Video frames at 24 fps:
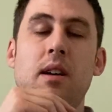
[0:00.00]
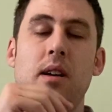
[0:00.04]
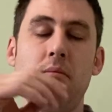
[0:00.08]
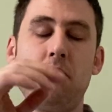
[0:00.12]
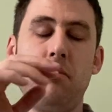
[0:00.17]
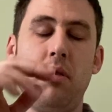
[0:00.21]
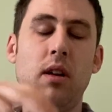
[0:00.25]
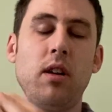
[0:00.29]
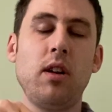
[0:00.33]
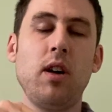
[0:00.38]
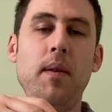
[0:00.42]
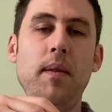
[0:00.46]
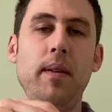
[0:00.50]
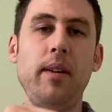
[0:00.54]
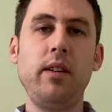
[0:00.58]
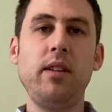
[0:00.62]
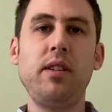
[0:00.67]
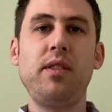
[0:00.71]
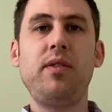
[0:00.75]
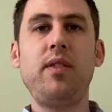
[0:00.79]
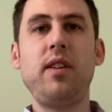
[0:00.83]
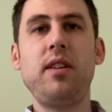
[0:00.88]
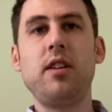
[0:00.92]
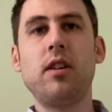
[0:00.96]
put a comment on this
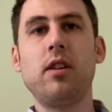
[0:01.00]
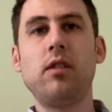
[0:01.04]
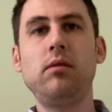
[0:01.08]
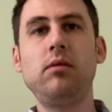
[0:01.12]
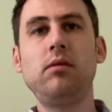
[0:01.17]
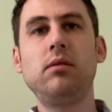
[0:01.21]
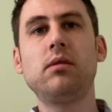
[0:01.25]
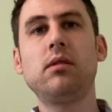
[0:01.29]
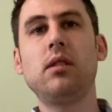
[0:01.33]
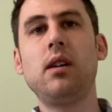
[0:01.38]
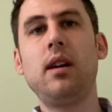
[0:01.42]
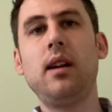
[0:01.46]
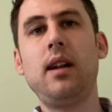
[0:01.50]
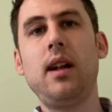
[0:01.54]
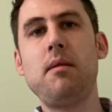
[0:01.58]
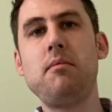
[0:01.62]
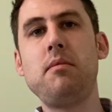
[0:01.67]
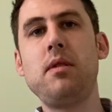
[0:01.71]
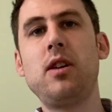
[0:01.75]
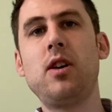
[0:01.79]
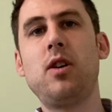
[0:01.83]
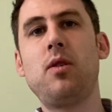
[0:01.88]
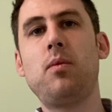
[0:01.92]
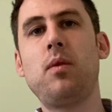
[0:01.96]
video and let me
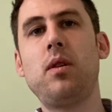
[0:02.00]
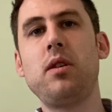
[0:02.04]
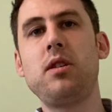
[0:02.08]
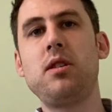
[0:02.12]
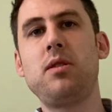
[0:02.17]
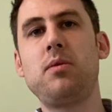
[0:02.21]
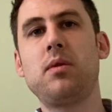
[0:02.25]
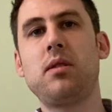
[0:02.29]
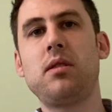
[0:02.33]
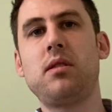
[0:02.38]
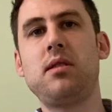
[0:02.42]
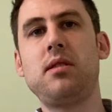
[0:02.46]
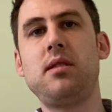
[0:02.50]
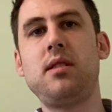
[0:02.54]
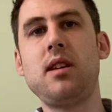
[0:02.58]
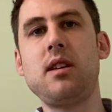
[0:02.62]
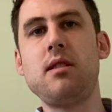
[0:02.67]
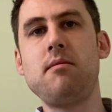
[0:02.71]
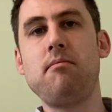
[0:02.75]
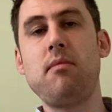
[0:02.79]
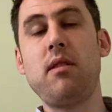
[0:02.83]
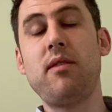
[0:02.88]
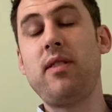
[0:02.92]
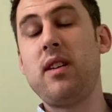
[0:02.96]
know what you'd want to
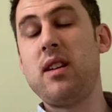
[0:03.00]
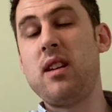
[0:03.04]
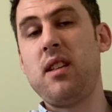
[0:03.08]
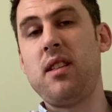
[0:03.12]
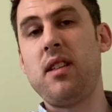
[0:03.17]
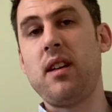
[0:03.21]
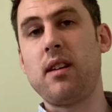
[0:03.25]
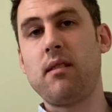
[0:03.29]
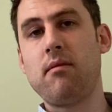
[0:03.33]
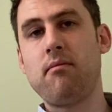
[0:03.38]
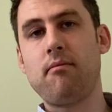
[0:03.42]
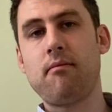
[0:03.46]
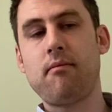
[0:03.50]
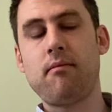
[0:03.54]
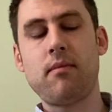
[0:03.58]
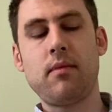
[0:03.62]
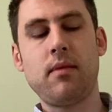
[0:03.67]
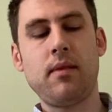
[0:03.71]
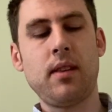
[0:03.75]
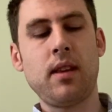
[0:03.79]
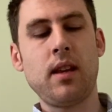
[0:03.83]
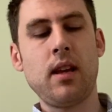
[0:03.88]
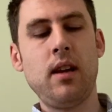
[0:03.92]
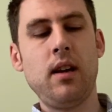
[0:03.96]
see, if anything.
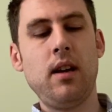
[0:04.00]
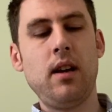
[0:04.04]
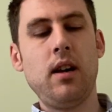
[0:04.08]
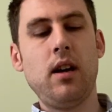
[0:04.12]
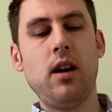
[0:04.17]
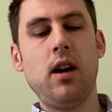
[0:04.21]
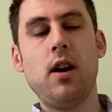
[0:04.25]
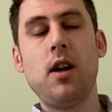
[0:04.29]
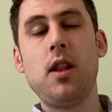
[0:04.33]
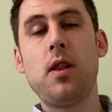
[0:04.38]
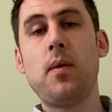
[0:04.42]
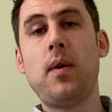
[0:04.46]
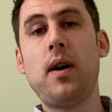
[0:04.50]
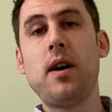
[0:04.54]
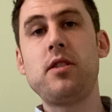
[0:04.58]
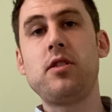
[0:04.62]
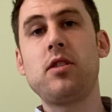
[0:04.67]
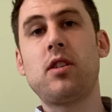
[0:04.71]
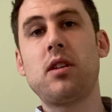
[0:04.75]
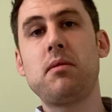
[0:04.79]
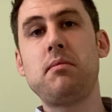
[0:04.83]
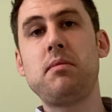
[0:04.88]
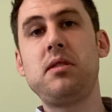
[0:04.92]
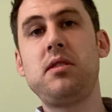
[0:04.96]
Otherwise, you're
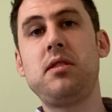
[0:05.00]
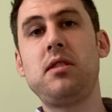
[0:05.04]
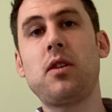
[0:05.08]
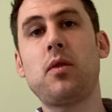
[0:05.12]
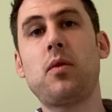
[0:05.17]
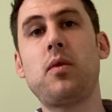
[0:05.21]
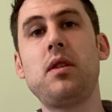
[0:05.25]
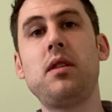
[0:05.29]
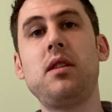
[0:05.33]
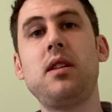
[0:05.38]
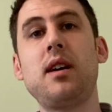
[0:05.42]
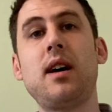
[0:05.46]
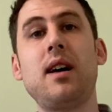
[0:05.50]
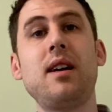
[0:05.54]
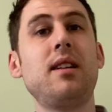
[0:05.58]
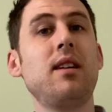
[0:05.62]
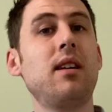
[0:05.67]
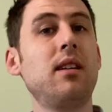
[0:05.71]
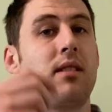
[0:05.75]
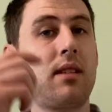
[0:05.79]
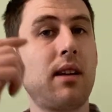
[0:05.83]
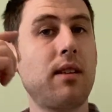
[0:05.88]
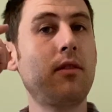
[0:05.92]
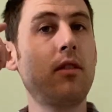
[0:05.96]
going to be stuck with the
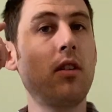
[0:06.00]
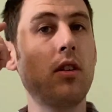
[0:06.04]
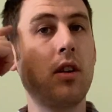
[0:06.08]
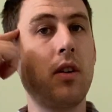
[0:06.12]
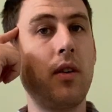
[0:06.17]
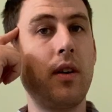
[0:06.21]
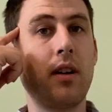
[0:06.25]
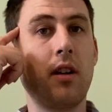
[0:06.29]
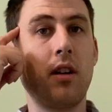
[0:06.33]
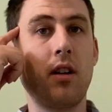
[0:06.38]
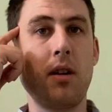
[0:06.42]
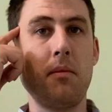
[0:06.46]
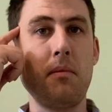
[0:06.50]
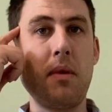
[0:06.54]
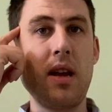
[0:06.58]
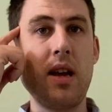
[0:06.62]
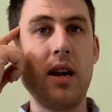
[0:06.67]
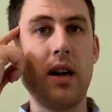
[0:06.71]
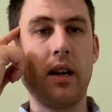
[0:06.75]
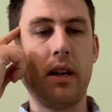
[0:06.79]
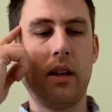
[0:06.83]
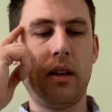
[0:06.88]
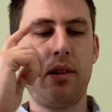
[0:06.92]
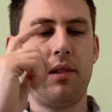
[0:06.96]
ideas I've got going on up
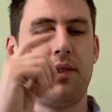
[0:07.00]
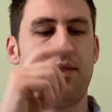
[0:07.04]
here.